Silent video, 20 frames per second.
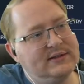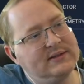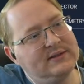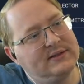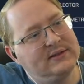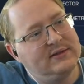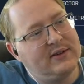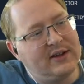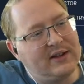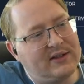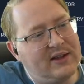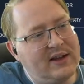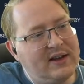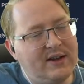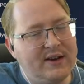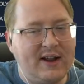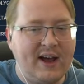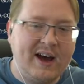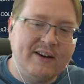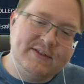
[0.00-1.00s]
Like they
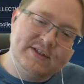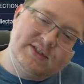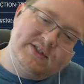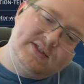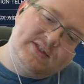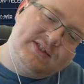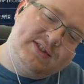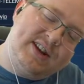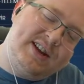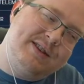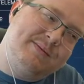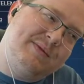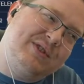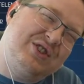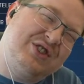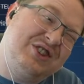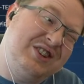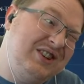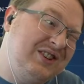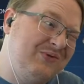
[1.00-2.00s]
could have a state
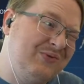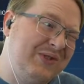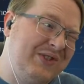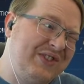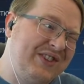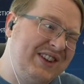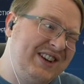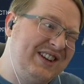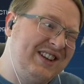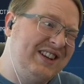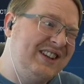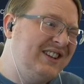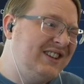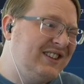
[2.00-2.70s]
machine within it,